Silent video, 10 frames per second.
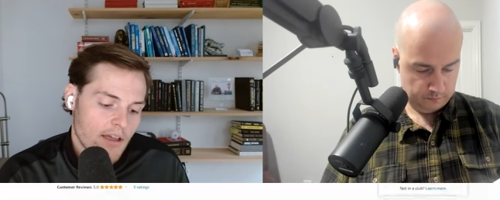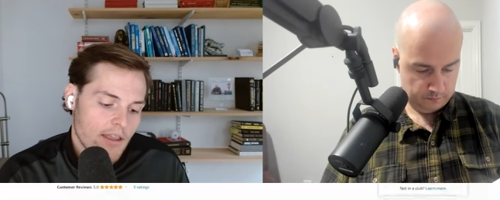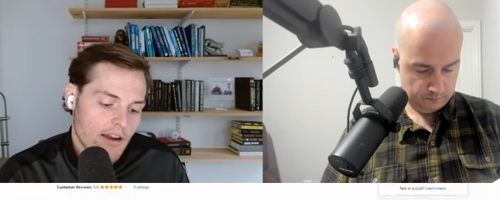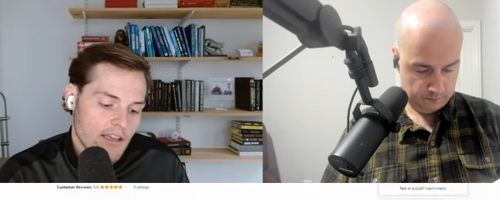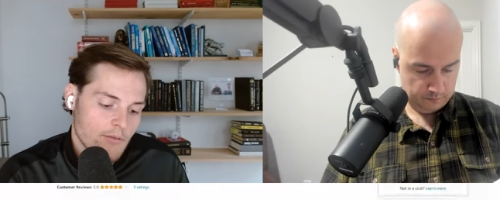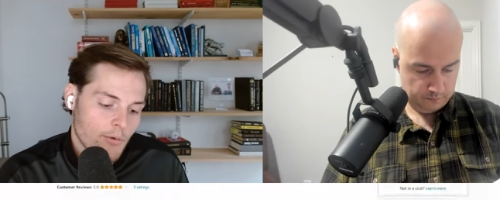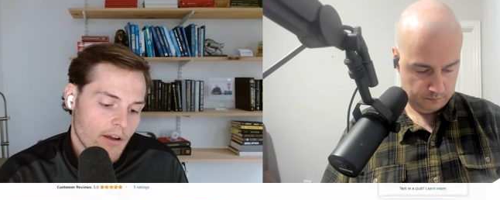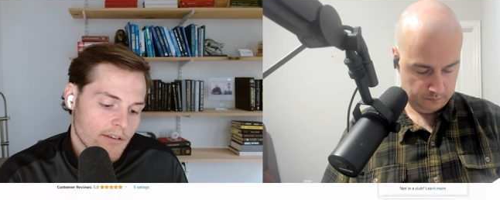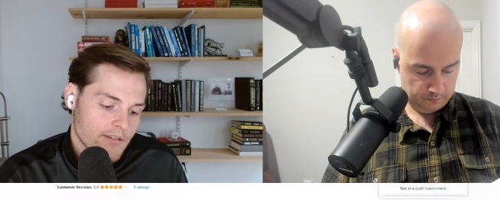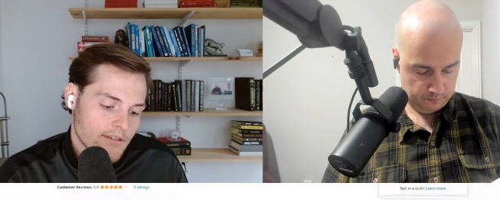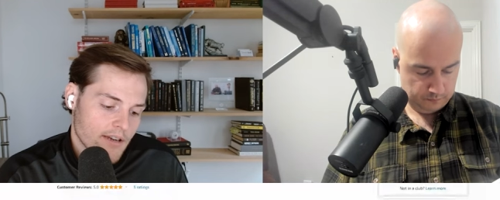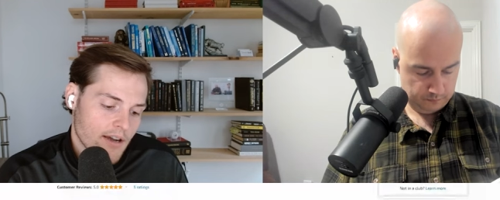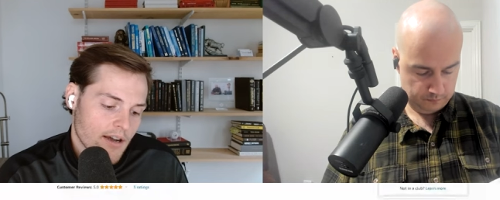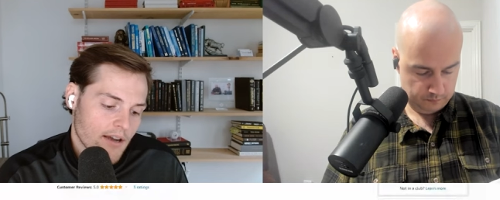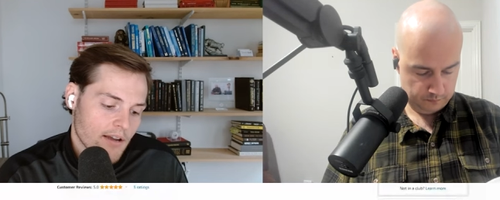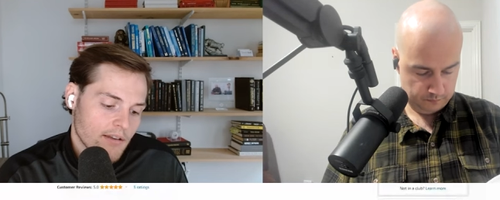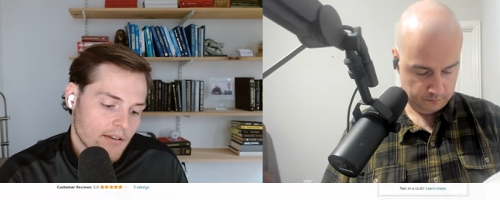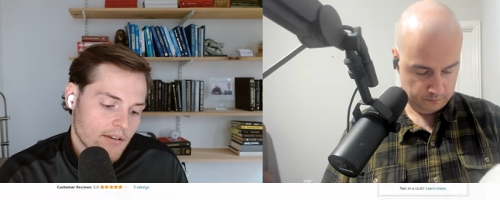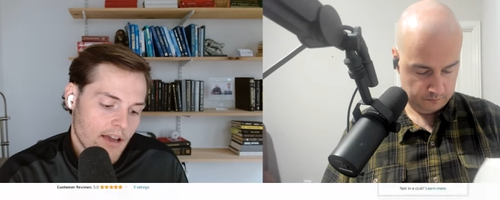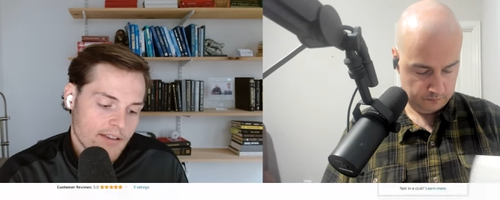Speaker 1: that he was, uh,
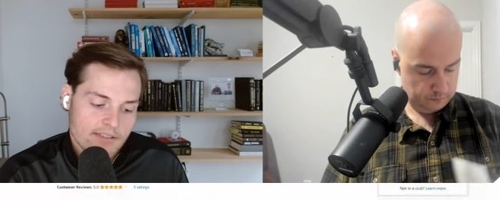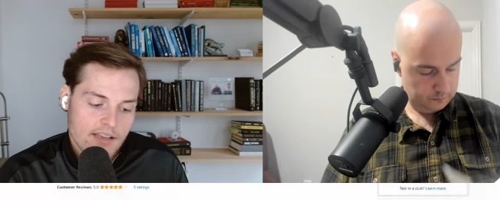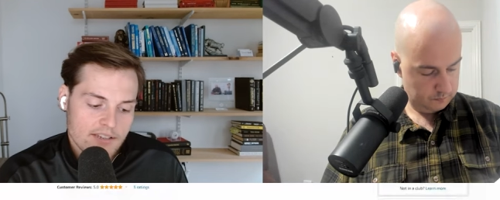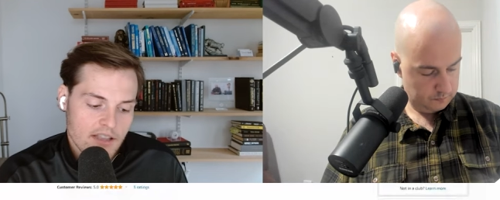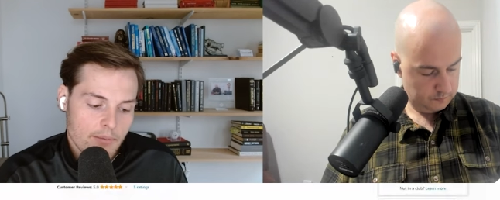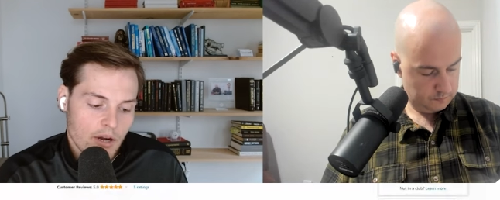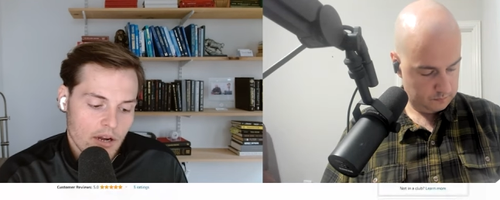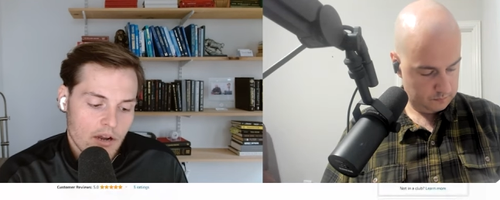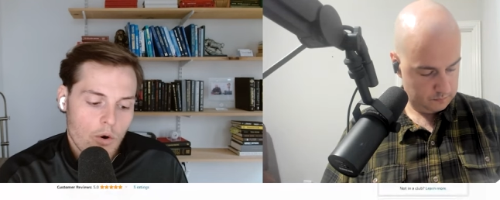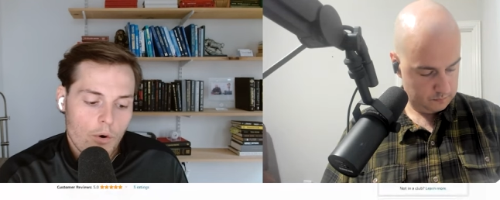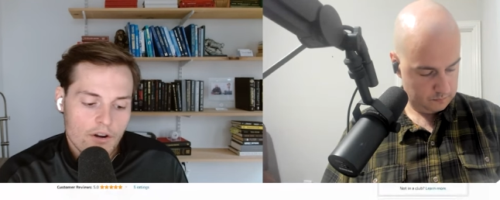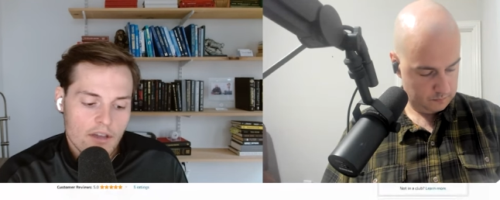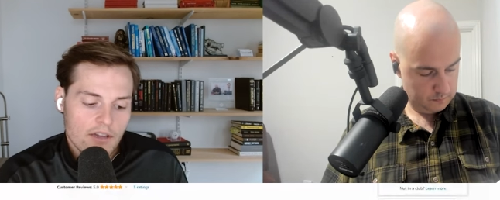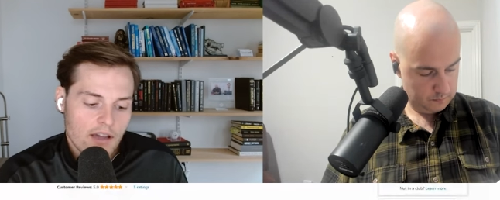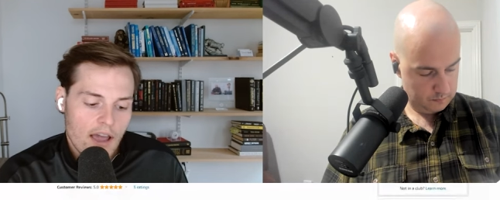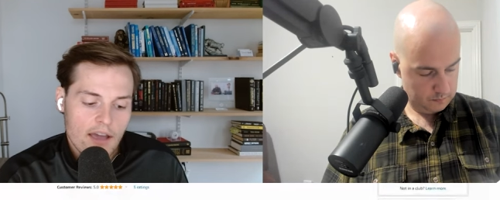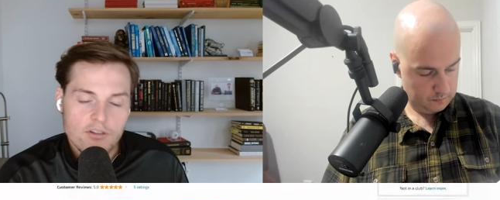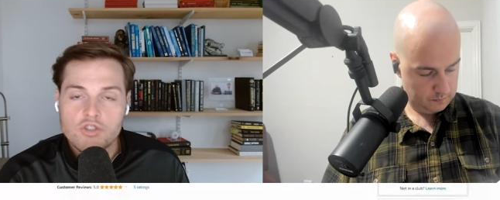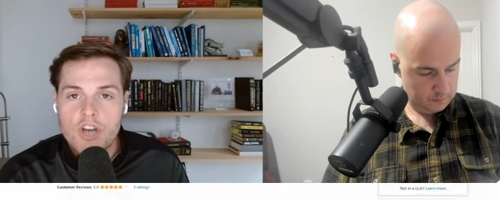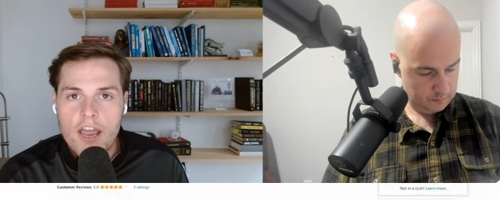as it says in the book, courting
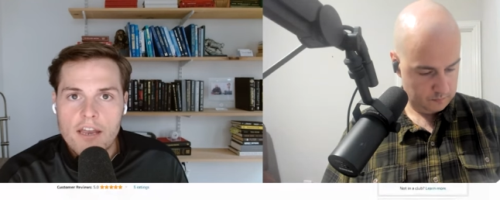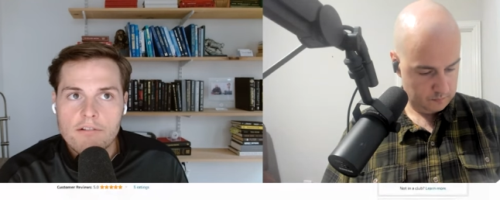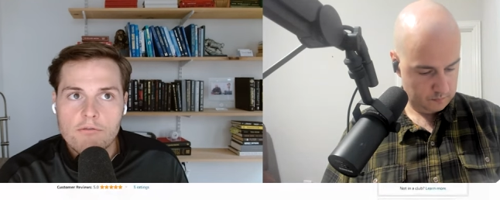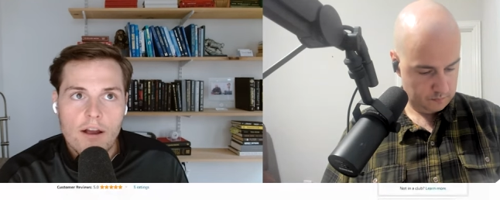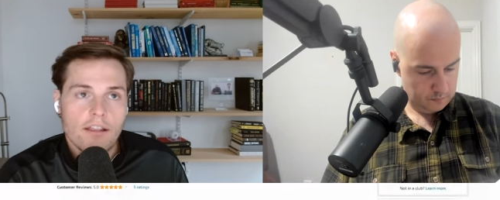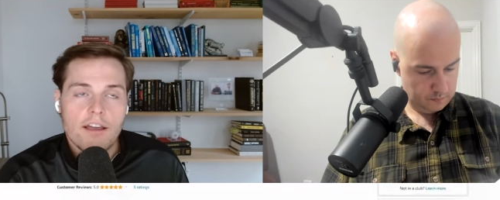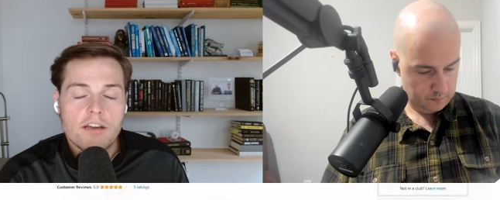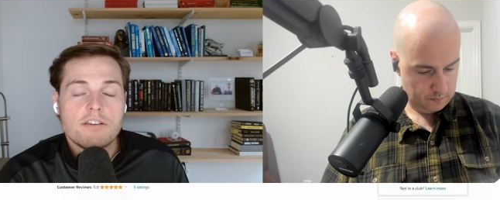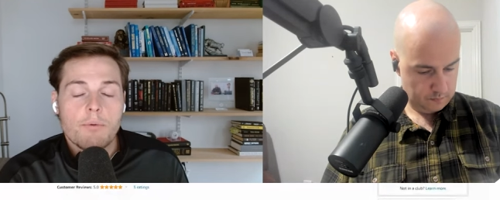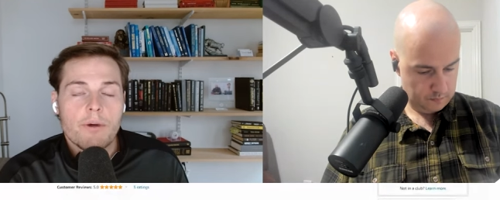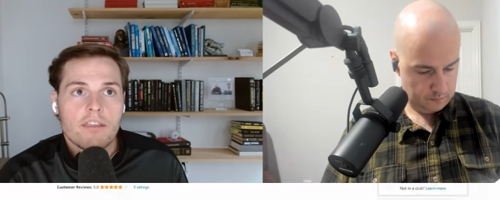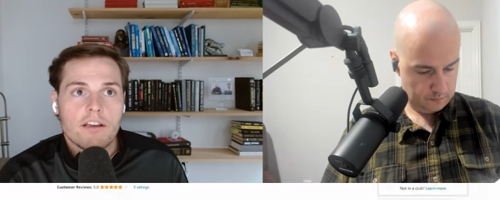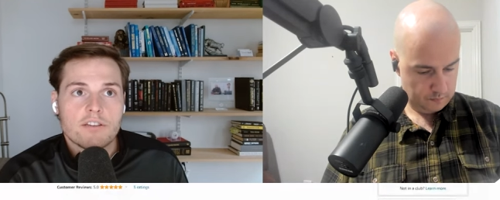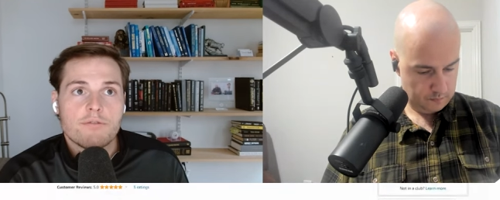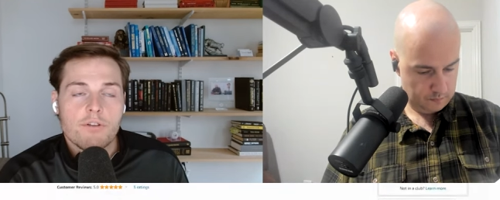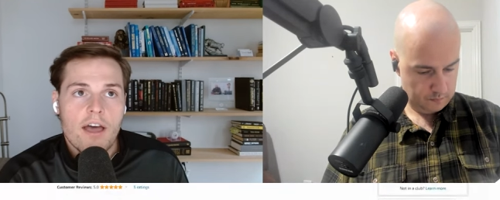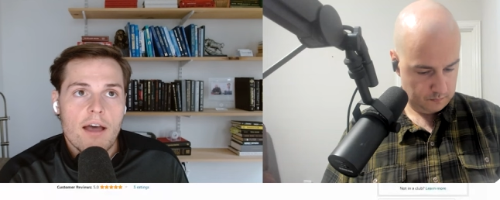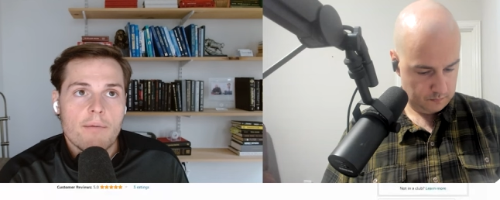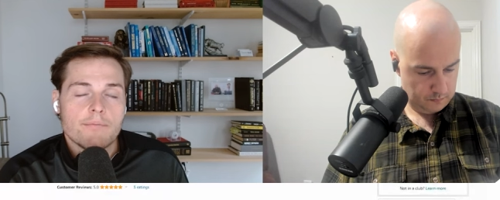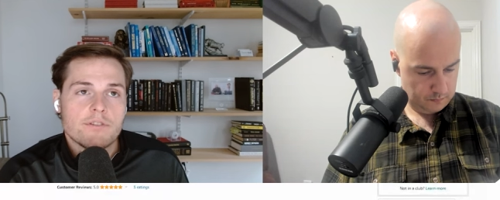Aunt Jane, right? Like doing things for
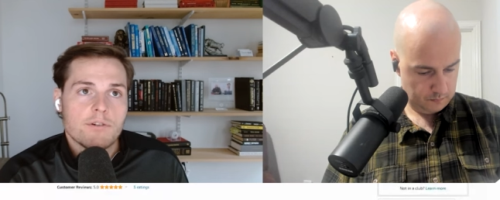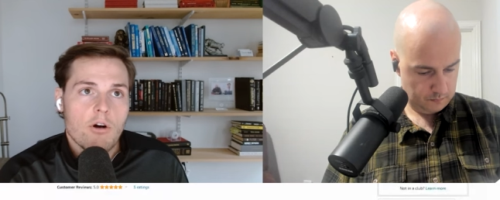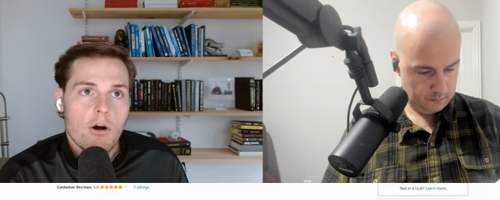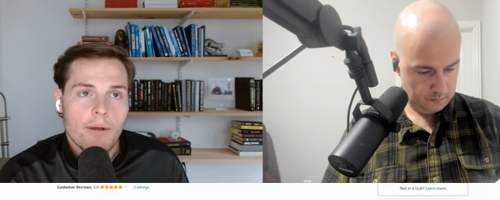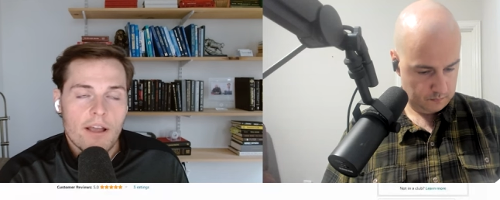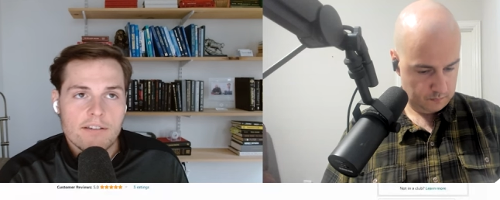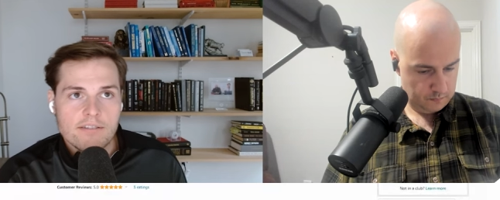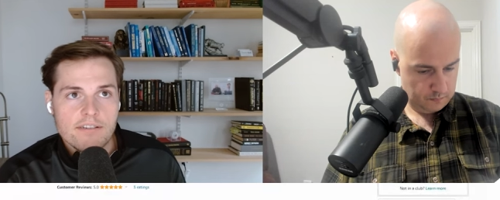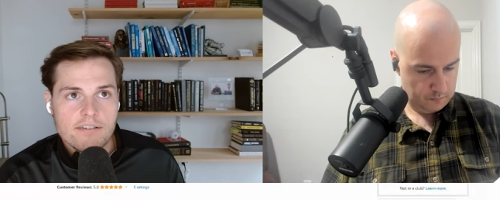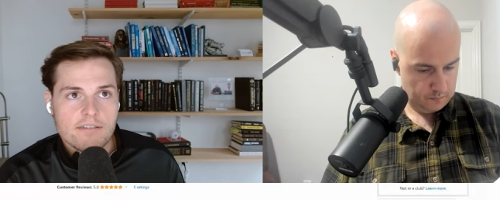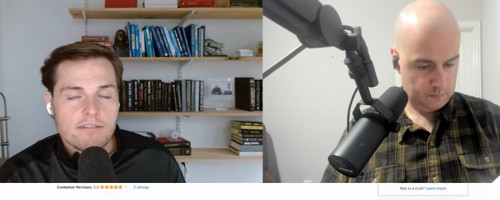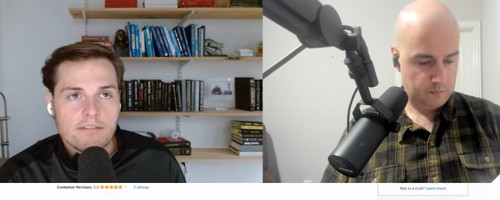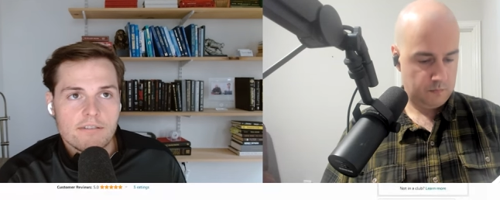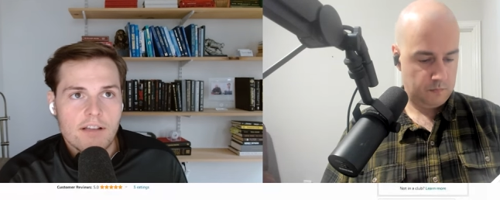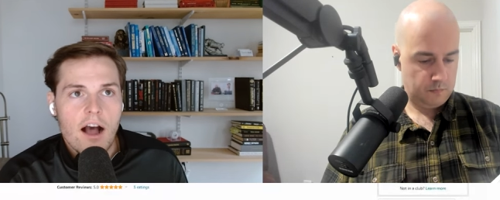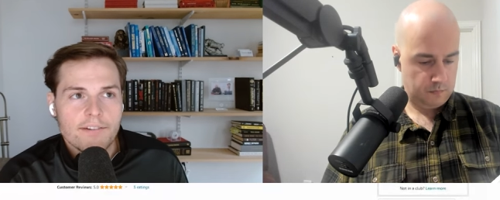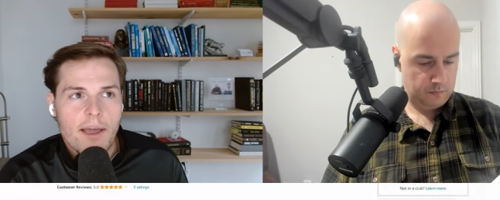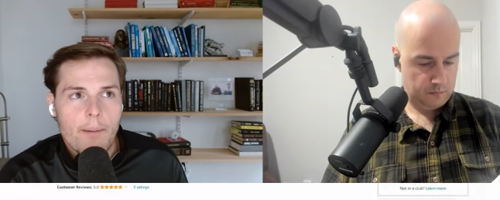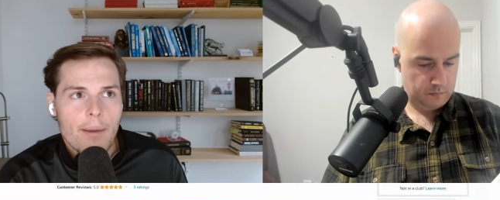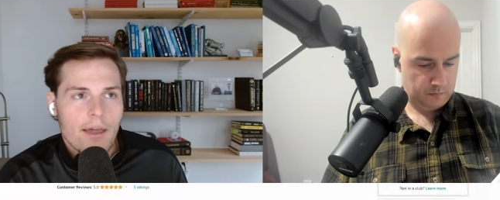them to go up against these
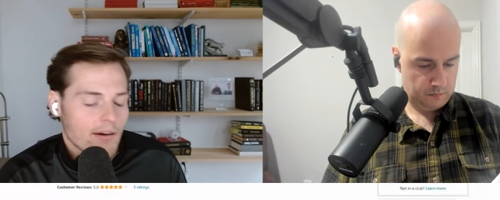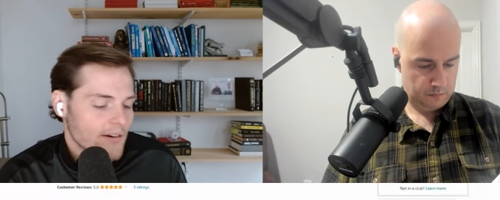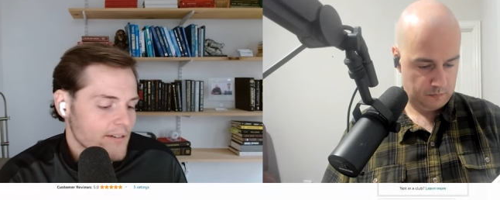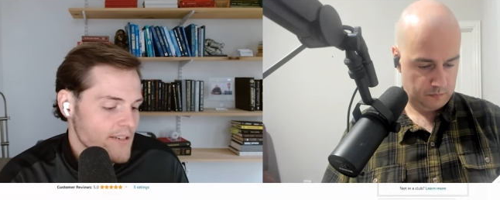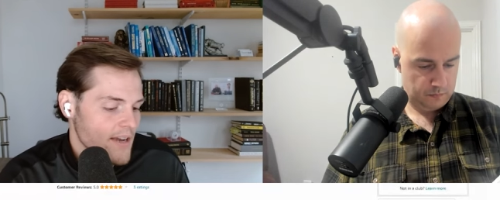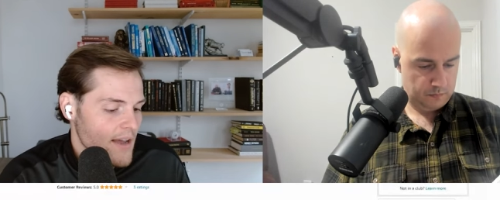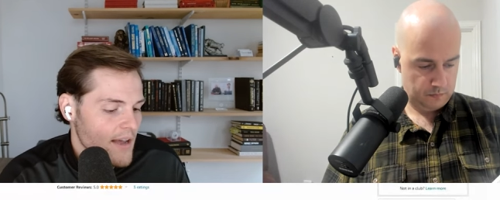goddamn bankers.